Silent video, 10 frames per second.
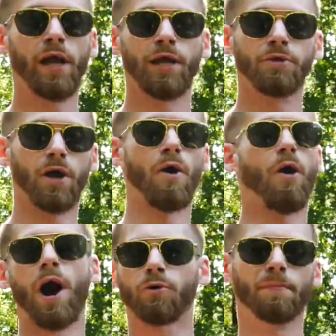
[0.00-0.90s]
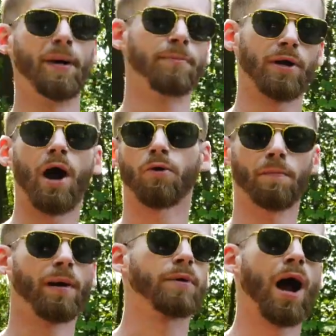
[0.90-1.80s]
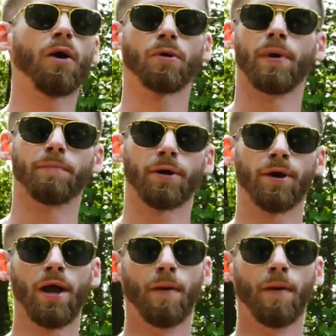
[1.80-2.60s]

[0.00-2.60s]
oh, I'll remember.